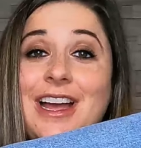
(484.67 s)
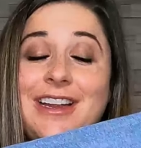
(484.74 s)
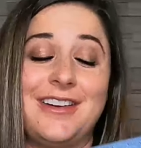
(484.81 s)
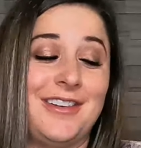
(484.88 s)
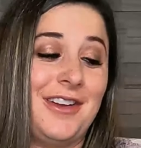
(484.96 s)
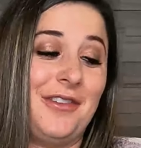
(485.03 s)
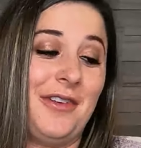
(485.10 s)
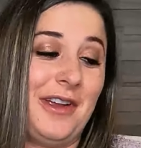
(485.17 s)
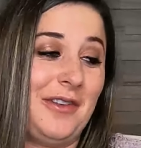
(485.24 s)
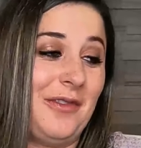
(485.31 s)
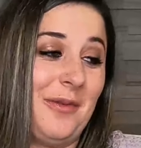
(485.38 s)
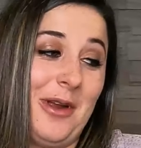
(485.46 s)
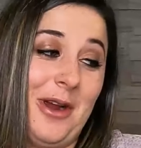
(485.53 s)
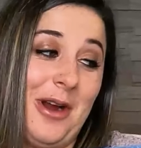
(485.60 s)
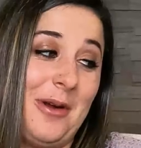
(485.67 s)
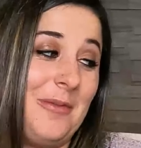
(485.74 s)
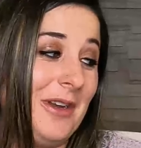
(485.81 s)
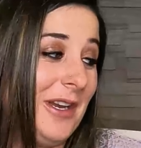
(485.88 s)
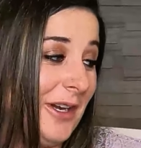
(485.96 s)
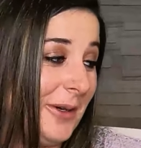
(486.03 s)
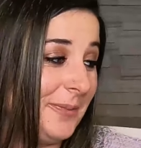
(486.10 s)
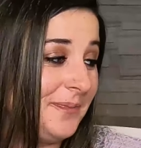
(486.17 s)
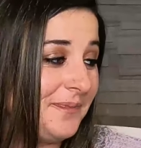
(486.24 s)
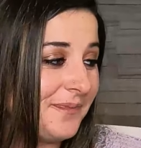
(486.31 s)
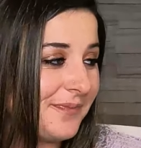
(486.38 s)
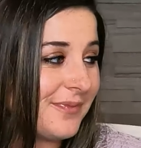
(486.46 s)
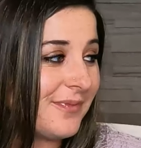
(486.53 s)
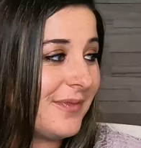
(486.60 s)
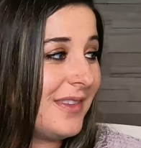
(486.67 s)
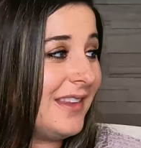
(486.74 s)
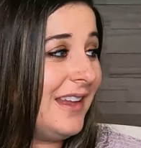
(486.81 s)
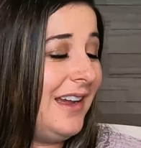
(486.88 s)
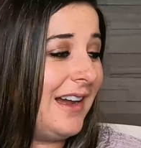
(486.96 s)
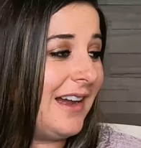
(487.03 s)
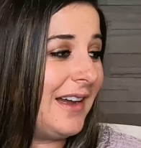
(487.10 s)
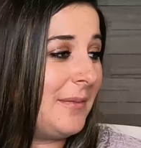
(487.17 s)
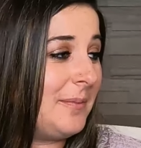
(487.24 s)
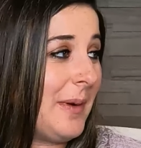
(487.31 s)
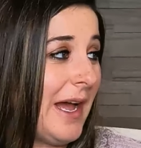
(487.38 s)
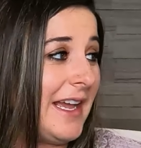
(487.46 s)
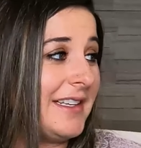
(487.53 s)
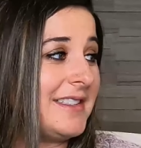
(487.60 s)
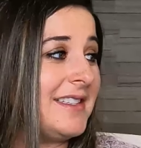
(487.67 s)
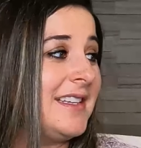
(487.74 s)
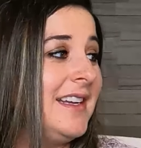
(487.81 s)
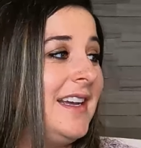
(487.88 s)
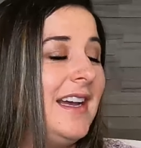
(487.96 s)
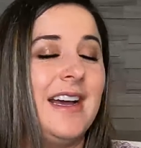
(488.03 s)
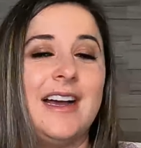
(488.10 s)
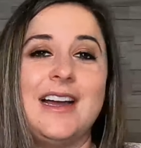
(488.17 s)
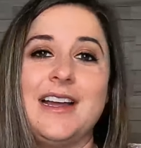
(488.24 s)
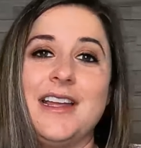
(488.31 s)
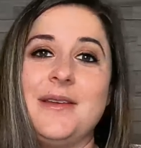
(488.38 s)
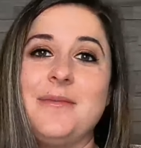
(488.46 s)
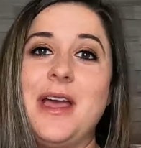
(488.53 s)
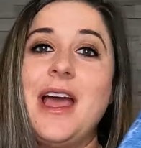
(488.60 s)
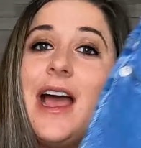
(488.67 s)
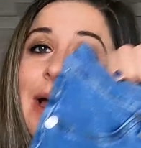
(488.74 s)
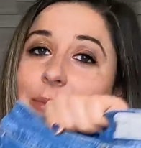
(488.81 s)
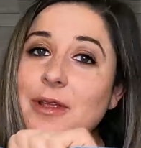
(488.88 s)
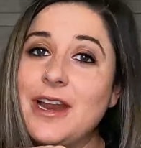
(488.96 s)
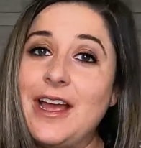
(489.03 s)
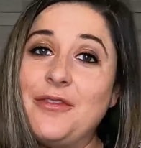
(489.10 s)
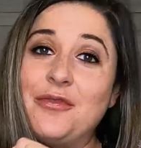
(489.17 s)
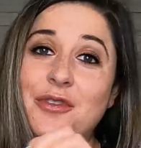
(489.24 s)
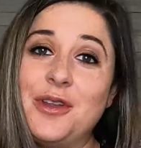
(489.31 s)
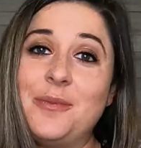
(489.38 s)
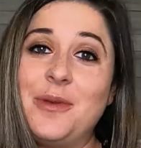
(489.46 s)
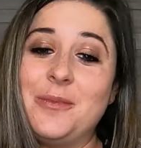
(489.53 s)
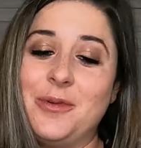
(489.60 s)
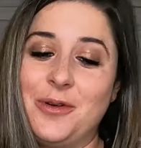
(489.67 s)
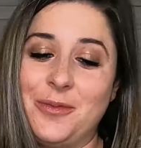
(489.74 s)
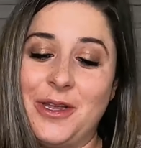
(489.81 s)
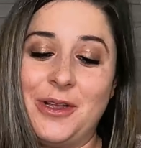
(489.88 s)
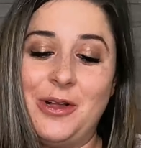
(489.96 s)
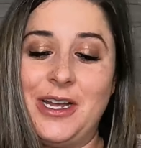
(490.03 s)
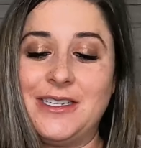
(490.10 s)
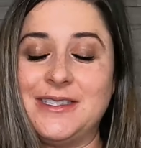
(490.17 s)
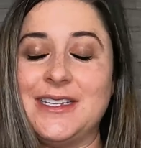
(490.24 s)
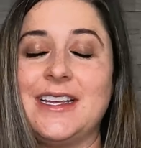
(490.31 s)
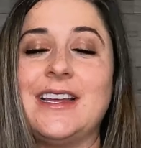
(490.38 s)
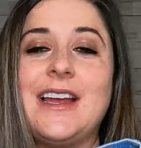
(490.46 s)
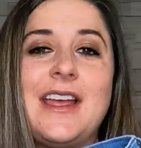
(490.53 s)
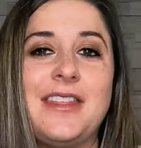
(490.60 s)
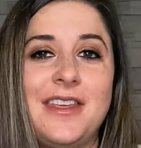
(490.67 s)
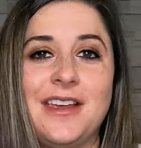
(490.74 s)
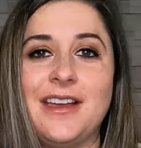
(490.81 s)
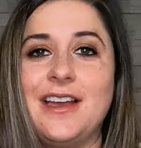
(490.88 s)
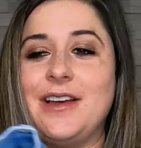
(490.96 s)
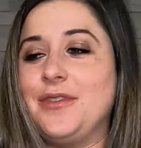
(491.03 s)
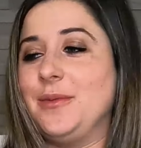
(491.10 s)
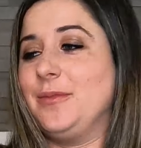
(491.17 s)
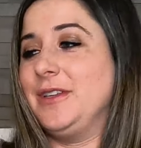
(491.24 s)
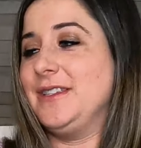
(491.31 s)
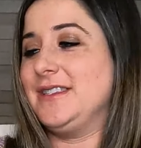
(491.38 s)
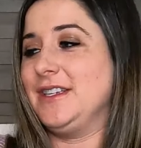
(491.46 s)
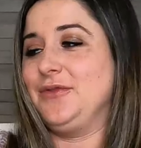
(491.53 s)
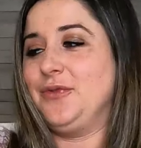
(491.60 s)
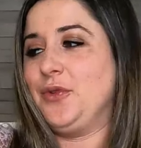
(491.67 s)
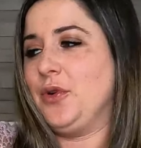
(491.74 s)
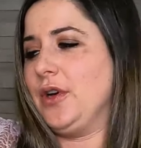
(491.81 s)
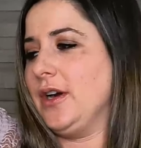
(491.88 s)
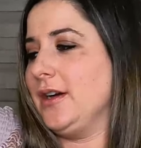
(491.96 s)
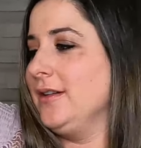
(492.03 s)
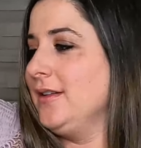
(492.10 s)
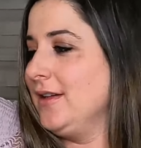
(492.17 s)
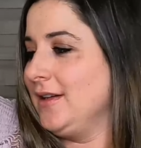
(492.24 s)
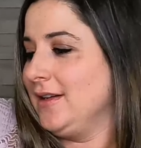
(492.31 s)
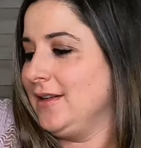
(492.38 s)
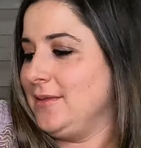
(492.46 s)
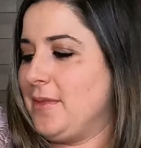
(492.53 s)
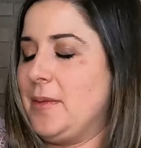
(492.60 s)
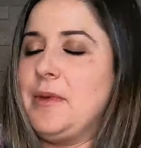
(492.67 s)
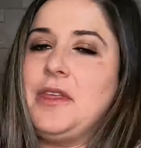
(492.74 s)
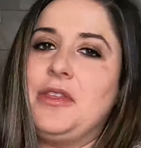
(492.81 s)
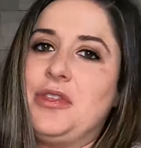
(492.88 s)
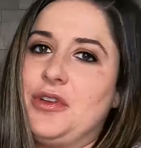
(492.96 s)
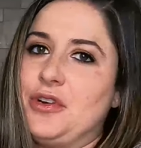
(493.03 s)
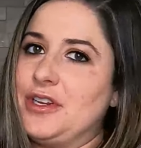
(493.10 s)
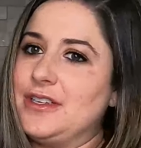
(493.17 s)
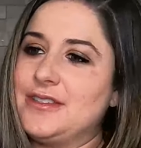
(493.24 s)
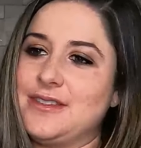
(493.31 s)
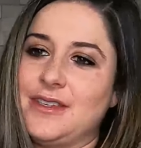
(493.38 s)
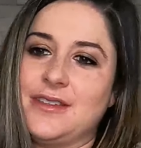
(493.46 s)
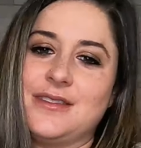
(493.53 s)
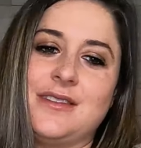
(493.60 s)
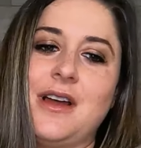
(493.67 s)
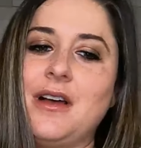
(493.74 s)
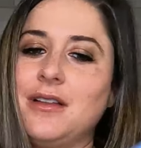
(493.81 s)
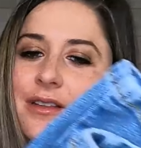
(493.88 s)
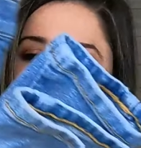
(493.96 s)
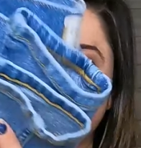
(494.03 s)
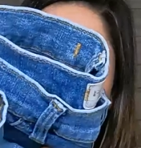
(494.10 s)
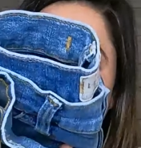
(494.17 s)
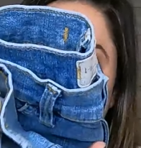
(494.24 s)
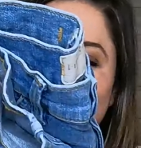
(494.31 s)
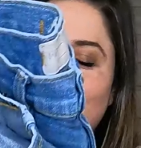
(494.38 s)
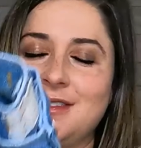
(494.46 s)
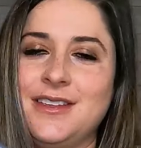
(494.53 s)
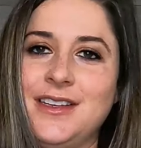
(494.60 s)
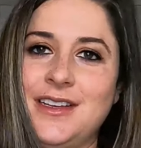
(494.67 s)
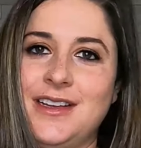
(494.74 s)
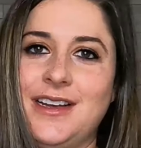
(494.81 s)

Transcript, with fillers: I don't know if I can fit my arm in here. Uh, but I'm happy to have free people in my closet. I think I have them listed for maybe $36.